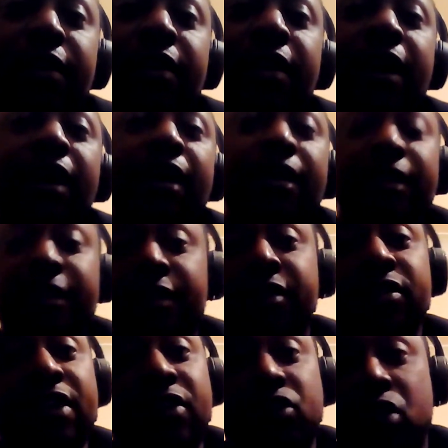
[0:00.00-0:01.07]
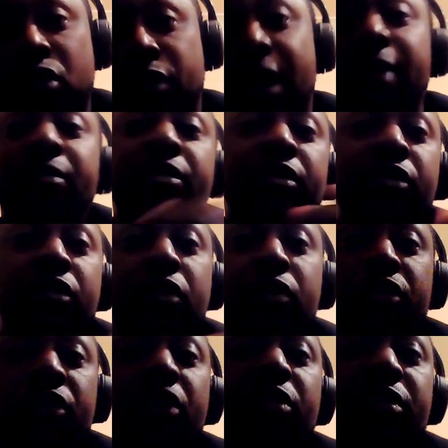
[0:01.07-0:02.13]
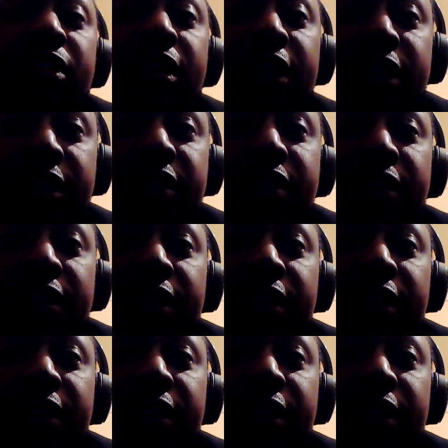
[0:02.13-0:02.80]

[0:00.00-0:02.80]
that is just corrupt. You don't need,